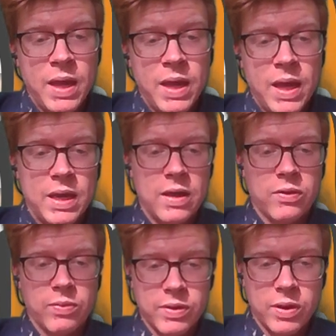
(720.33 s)
and as
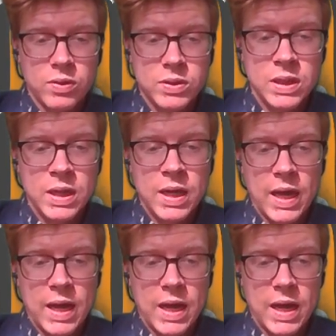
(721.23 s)
a result,
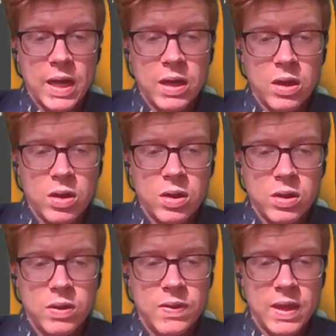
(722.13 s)

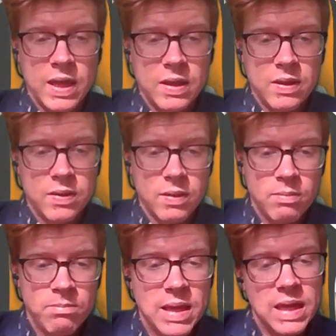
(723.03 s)
these
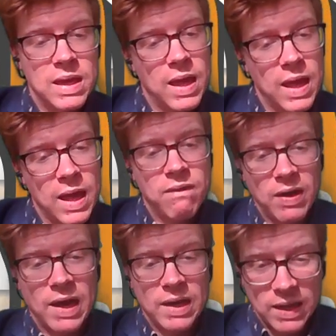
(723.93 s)

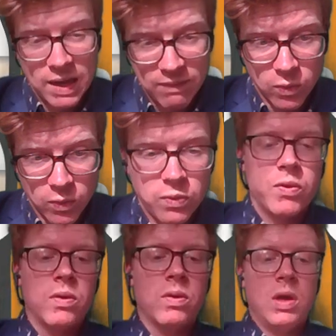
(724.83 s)
PFR levels,